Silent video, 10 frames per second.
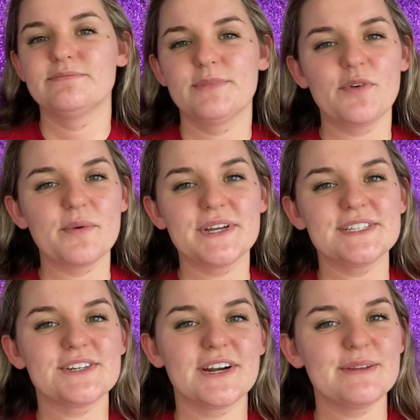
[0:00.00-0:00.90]
Before we get
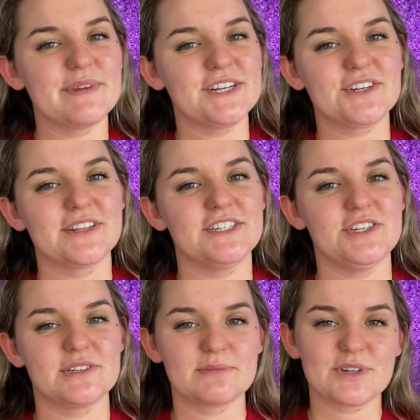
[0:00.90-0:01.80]
started, make sure that you
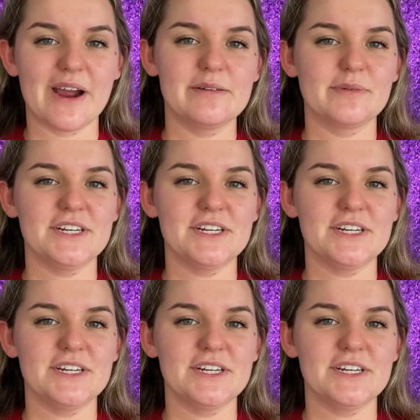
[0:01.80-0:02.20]
subscribe to my